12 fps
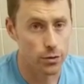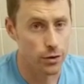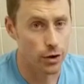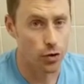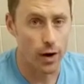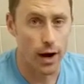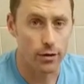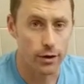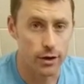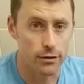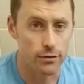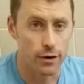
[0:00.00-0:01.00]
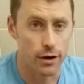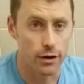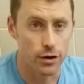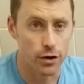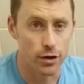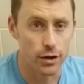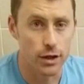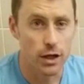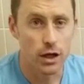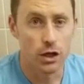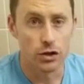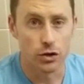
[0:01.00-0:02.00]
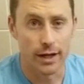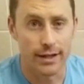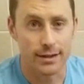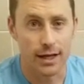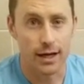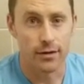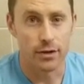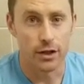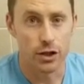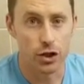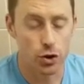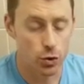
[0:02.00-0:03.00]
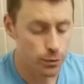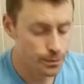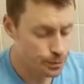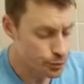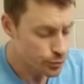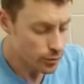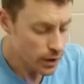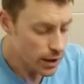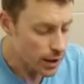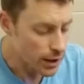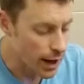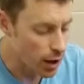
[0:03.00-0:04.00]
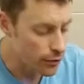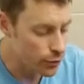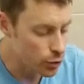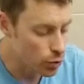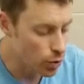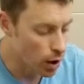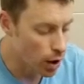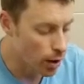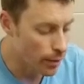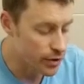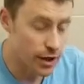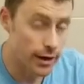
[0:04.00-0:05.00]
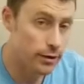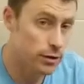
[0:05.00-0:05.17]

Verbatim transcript: The grout gets very dirty, so that's kind of an issue. Now, if you um, shout out